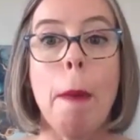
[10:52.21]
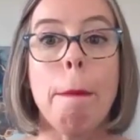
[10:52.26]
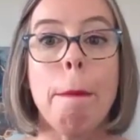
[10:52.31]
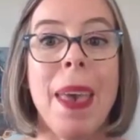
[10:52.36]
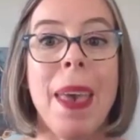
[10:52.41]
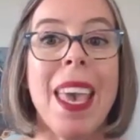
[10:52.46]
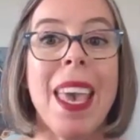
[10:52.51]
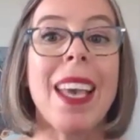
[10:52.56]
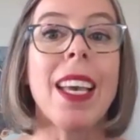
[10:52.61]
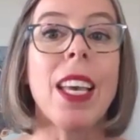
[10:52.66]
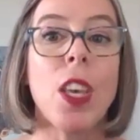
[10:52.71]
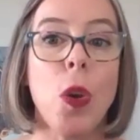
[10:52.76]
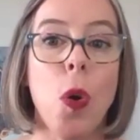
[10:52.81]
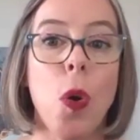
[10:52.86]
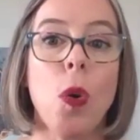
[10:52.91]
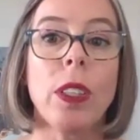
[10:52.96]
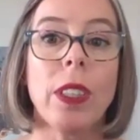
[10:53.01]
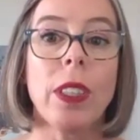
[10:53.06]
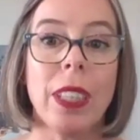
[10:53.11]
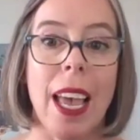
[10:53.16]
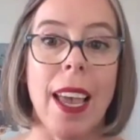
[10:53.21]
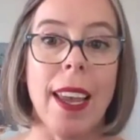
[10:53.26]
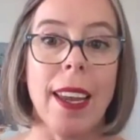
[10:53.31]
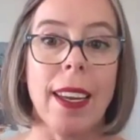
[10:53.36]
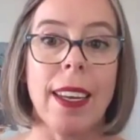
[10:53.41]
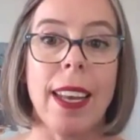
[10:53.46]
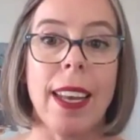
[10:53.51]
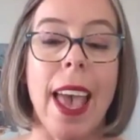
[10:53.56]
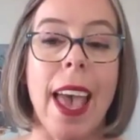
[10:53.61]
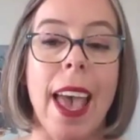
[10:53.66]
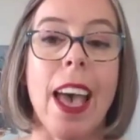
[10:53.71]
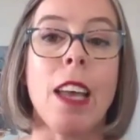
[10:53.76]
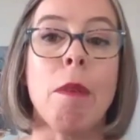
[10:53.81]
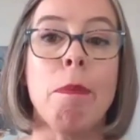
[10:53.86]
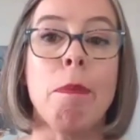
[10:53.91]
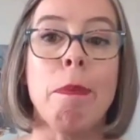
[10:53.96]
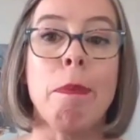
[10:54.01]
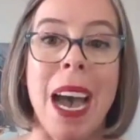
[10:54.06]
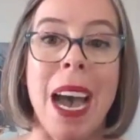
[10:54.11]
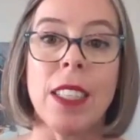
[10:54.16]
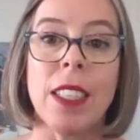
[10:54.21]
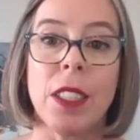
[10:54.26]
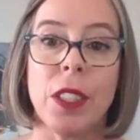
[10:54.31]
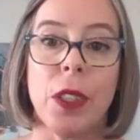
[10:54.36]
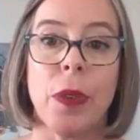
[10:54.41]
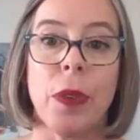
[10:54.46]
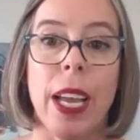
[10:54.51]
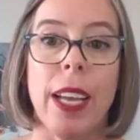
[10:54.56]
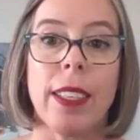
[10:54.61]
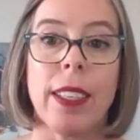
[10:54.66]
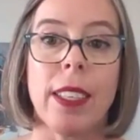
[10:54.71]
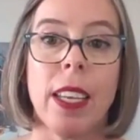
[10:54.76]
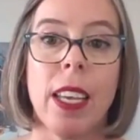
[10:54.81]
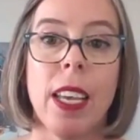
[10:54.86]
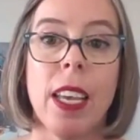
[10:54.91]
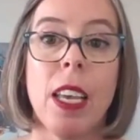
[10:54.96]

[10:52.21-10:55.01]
pick your lane and master it,